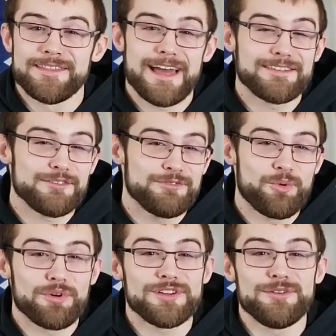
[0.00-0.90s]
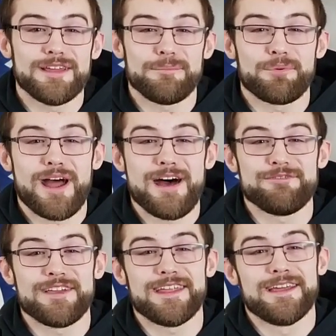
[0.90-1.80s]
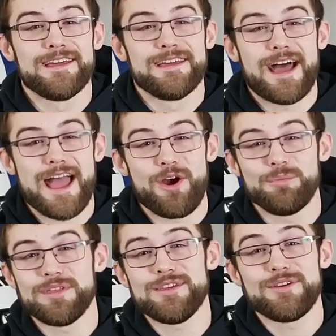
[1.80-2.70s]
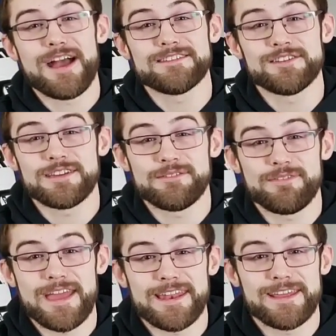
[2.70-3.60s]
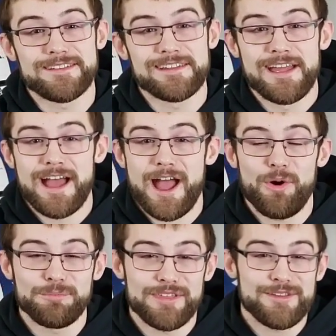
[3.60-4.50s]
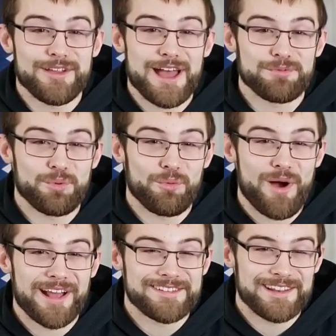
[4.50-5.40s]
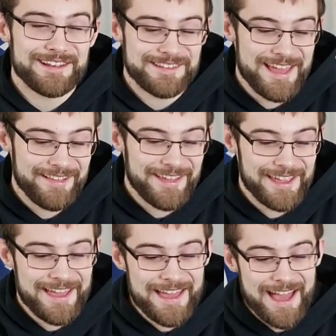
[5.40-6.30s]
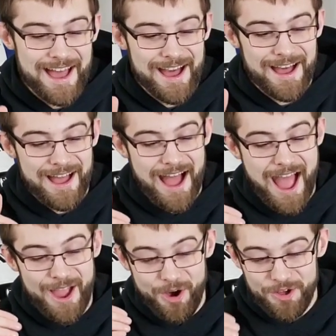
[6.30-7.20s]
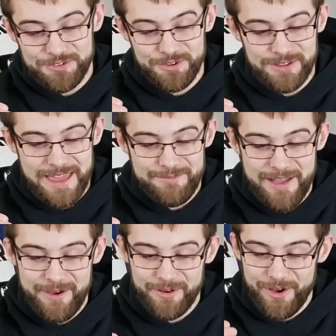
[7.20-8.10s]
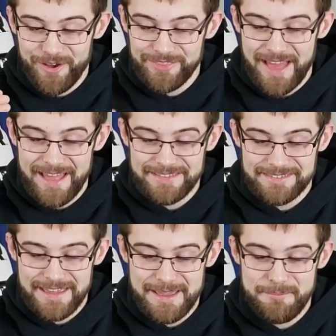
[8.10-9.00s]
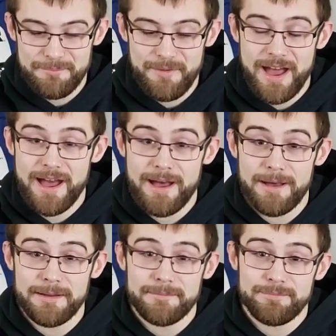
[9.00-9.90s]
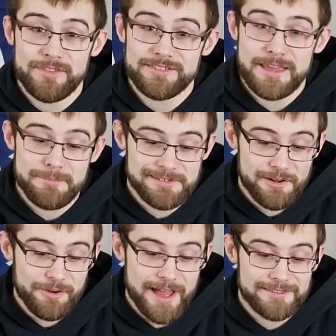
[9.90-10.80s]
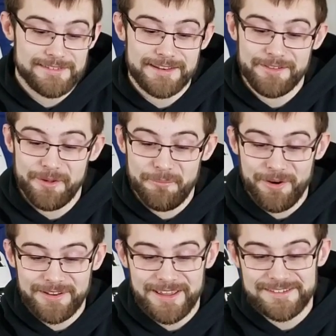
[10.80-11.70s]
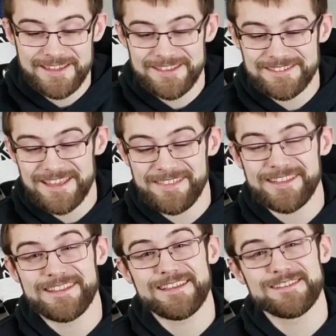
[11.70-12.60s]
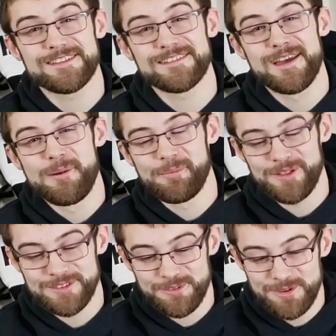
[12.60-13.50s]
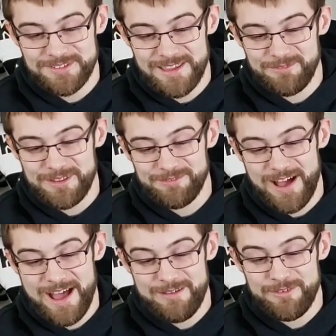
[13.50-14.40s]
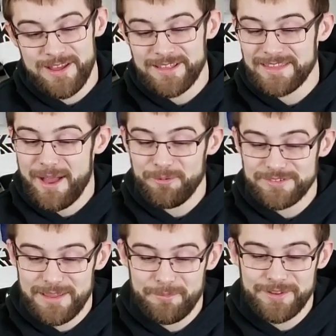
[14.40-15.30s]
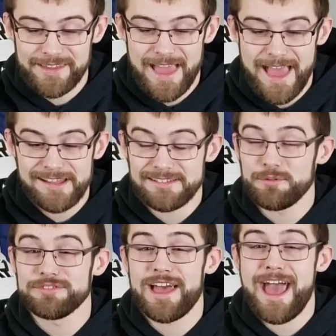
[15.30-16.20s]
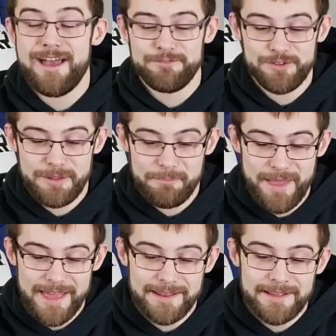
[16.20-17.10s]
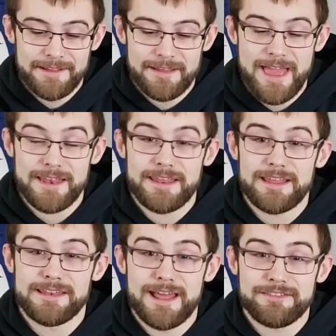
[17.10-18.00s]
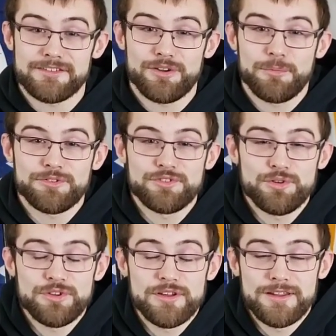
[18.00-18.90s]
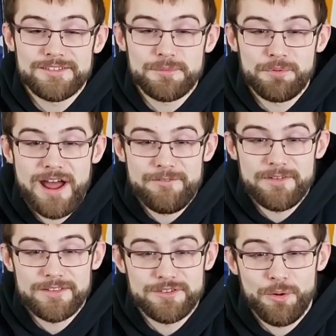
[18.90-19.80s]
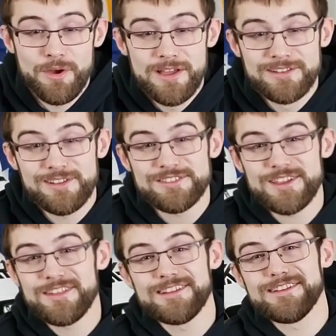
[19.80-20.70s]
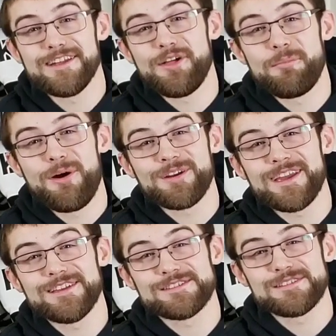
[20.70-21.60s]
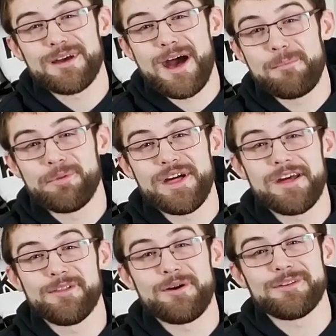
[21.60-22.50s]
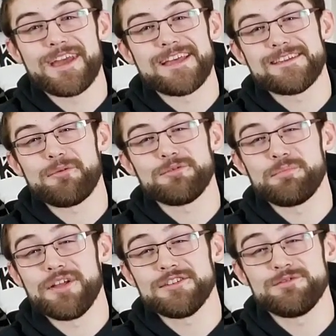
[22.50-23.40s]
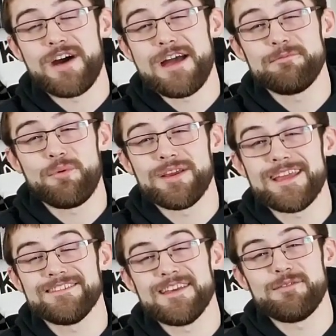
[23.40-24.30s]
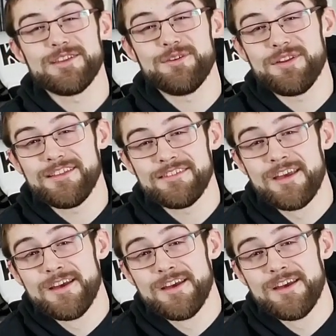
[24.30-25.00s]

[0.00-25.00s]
That's a 4-unit profit. I hope that you guys took advantage. I hope that you guys were watching and tailing. I also gave out on that the same show, guys, Danilo Marquez inside the distance plus 375. That was able to cash. It was a half-unit bet, and it nets us almost 2 units of profit. So just on the Danilo Marquez play alone, guys, that was plus 5.87 units.